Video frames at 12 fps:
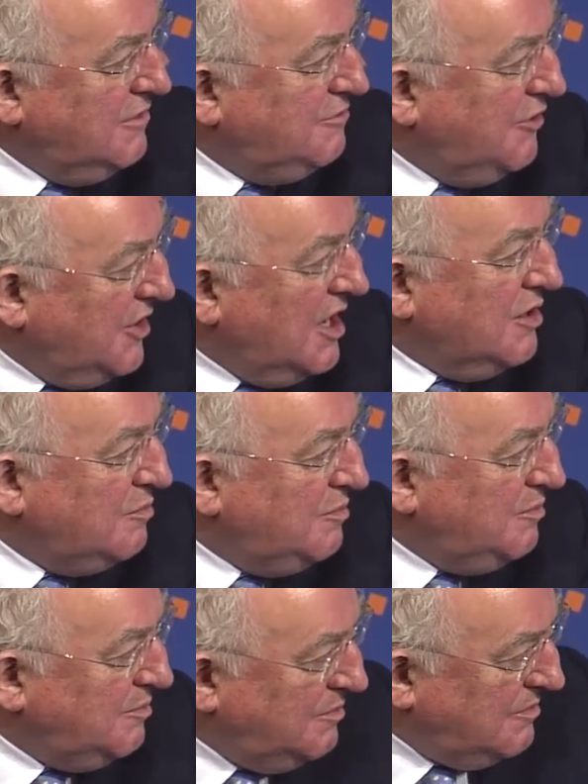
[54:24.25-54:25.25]
for their
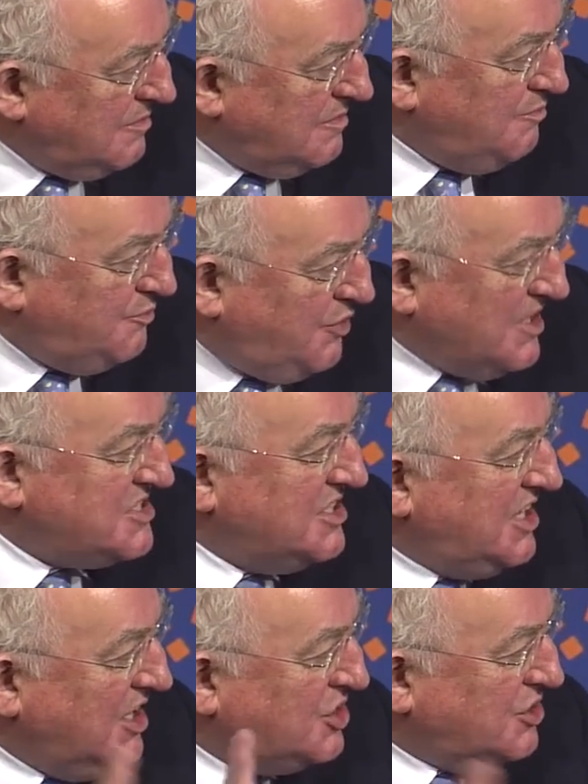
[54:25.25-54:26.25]

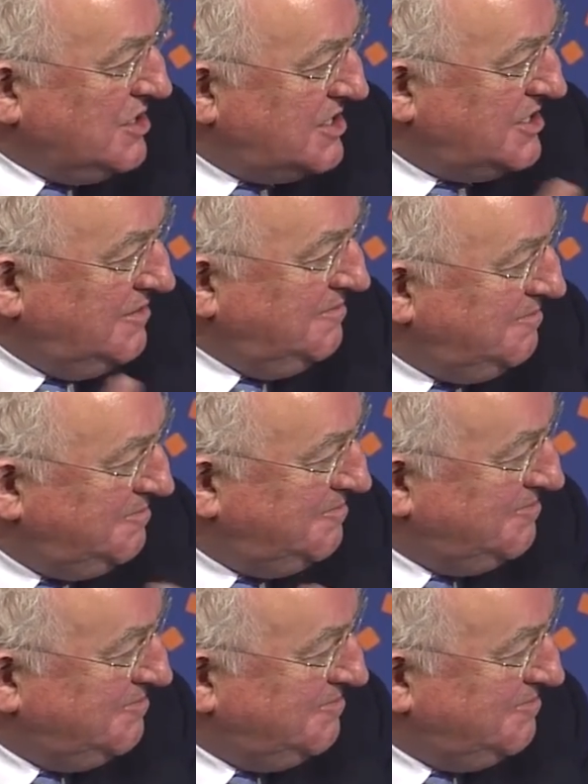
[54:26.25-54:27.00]
presentation.